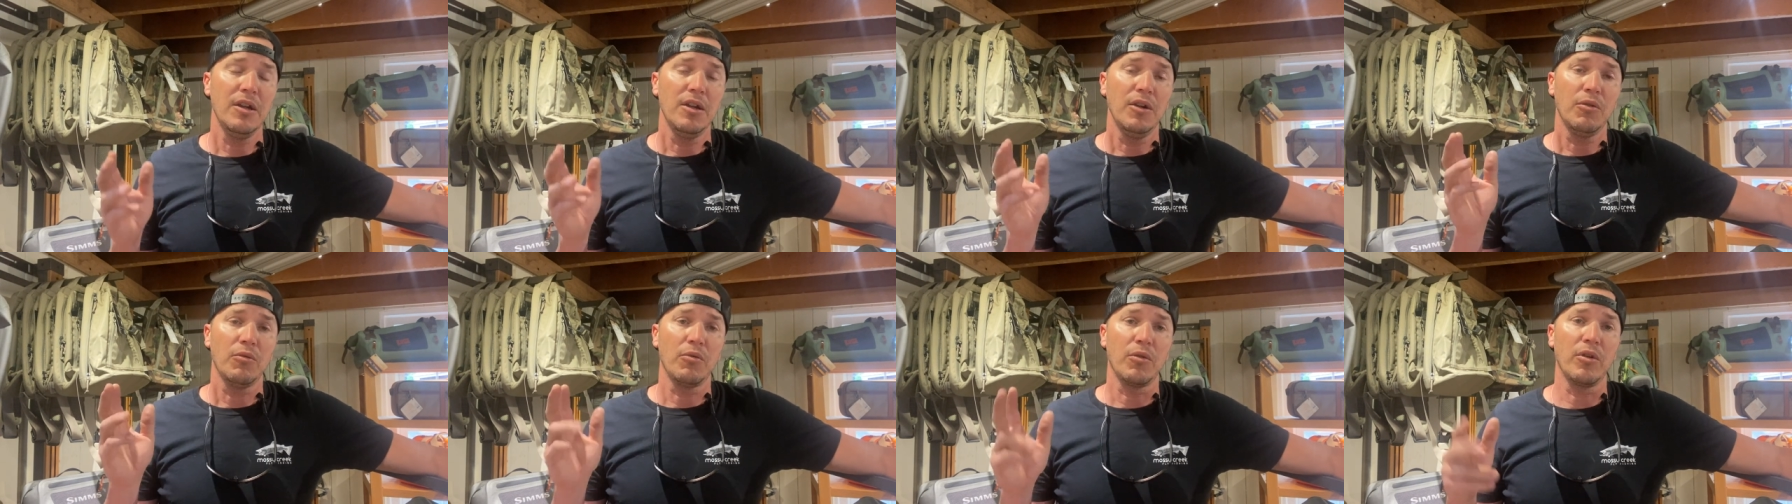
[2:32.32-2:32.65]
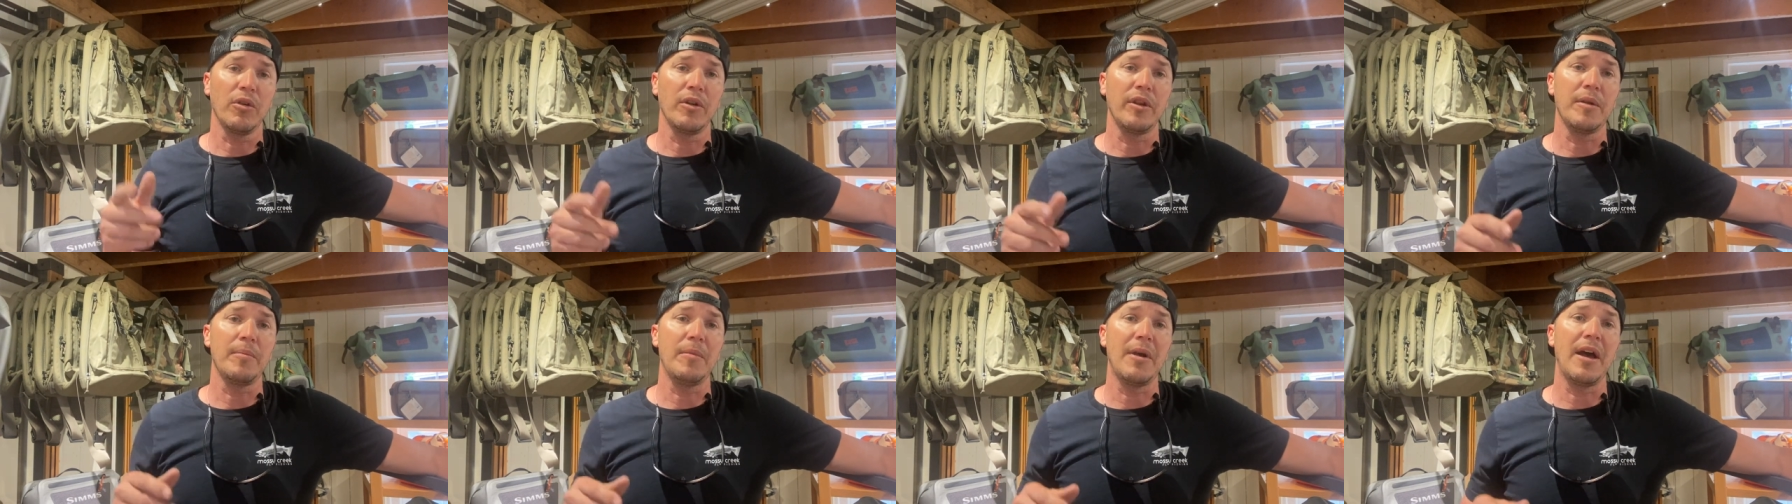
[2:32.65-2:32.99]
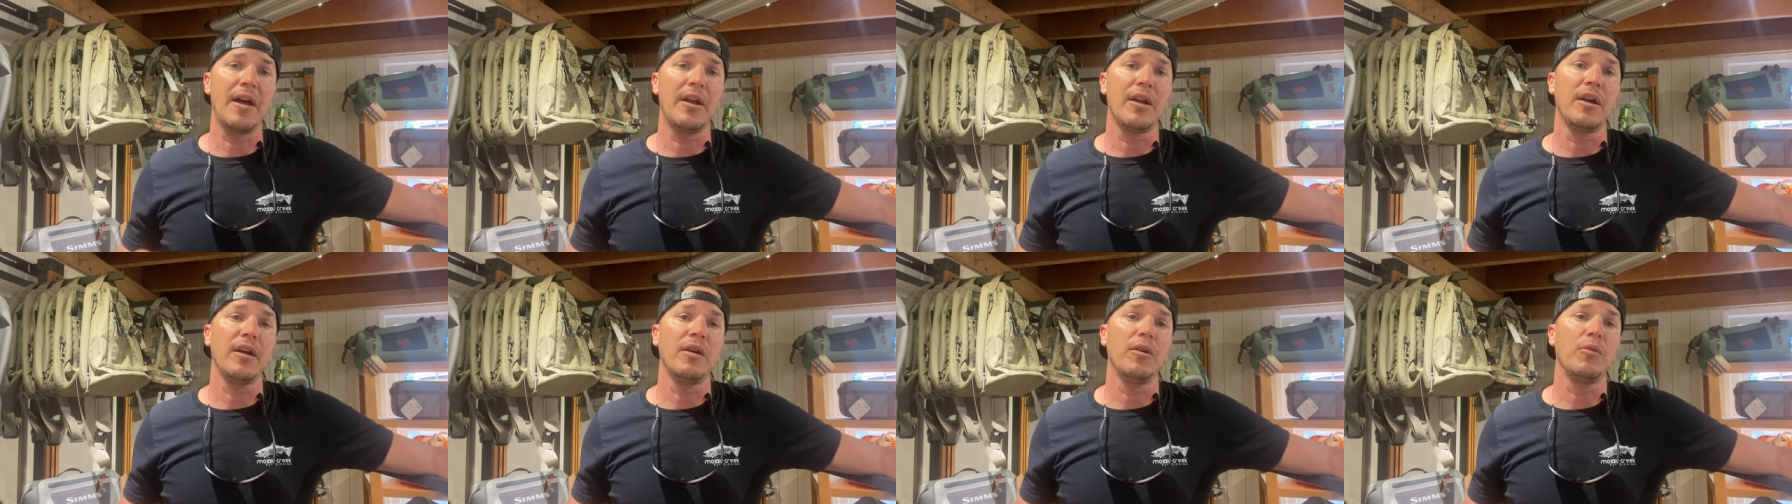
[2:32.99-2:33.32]
We're only
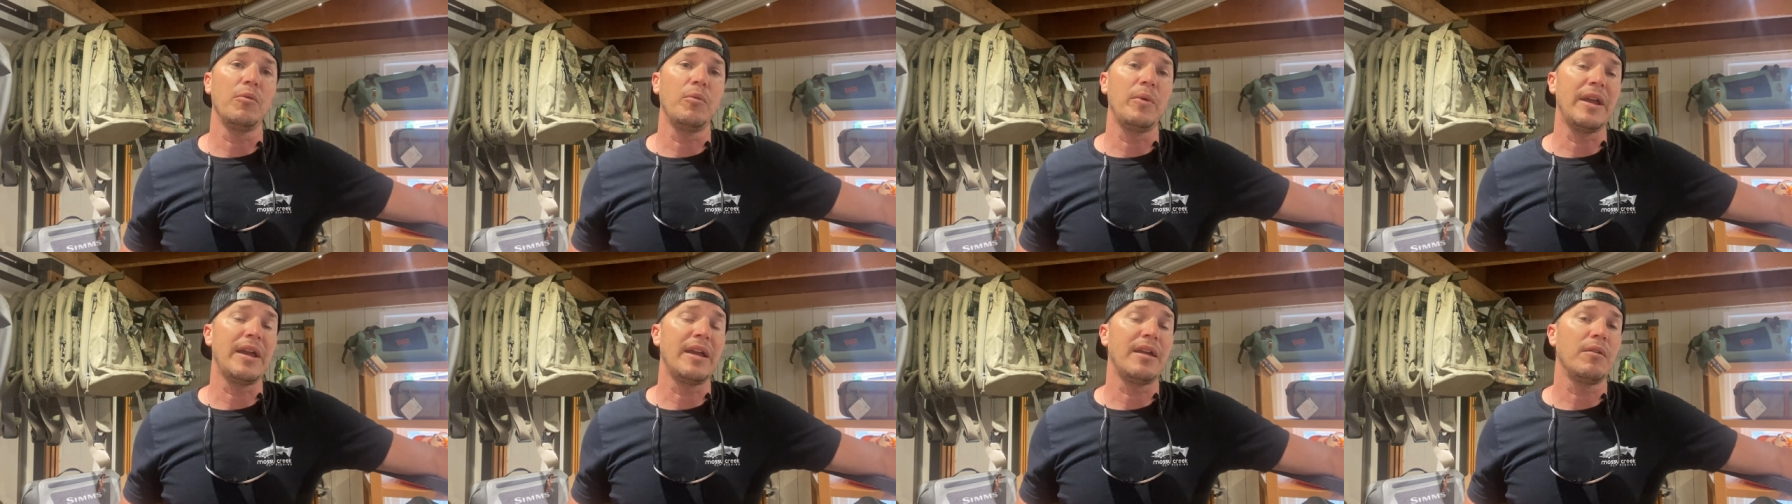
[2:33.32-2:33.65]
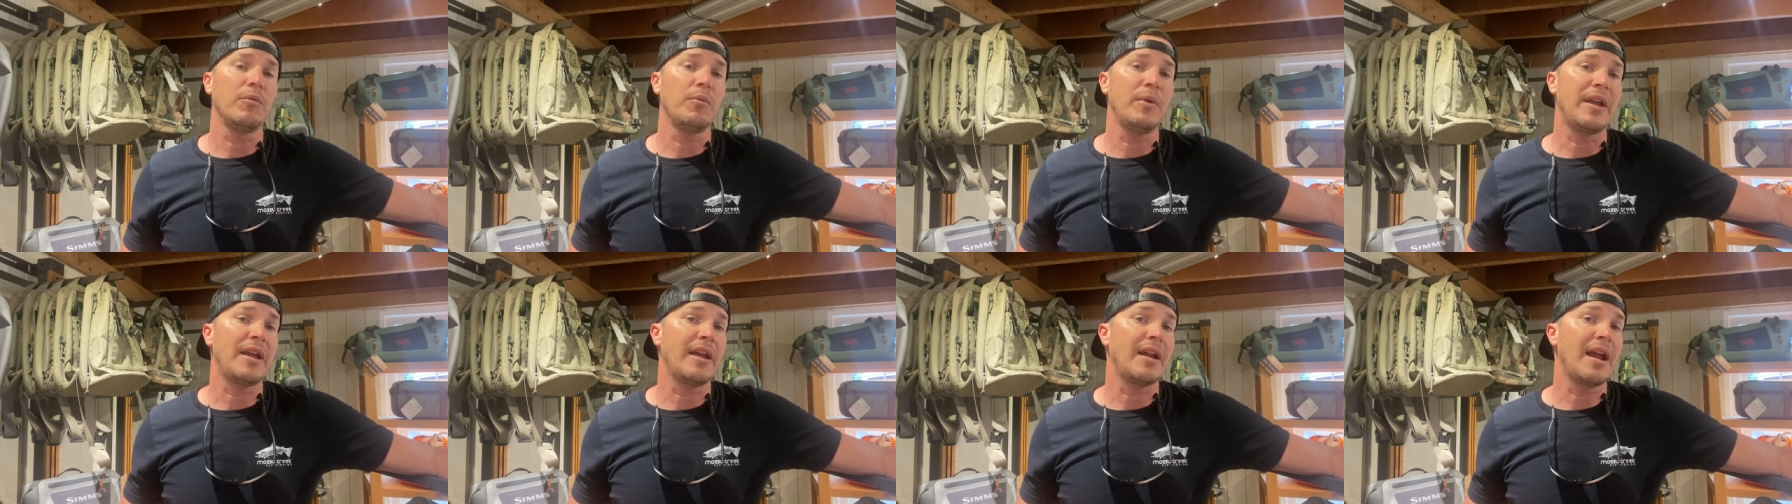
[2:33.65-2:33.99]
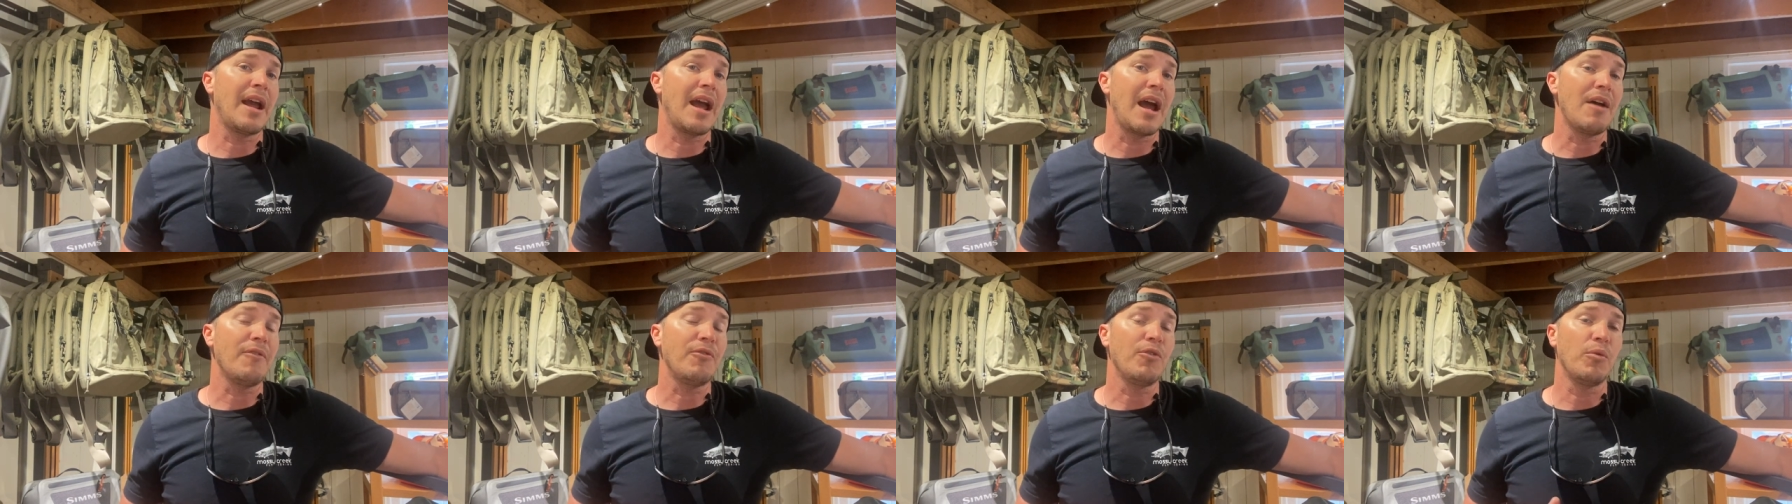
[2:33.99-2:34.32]
about a week, week and a half